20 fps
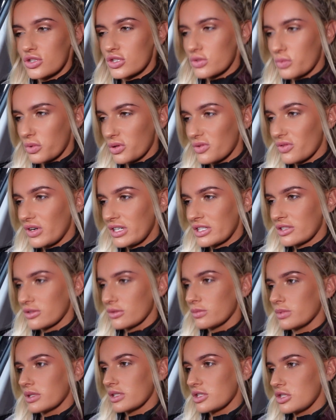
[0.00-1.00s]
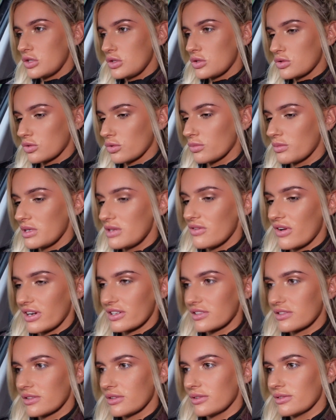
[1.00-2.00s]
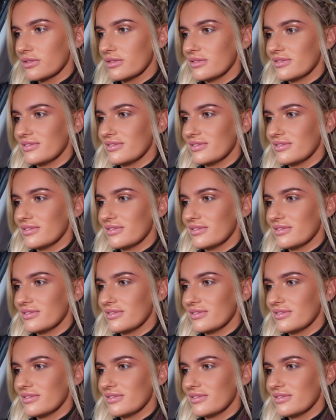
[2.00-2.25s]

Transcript: just want to wrestle because you saw me wrestle.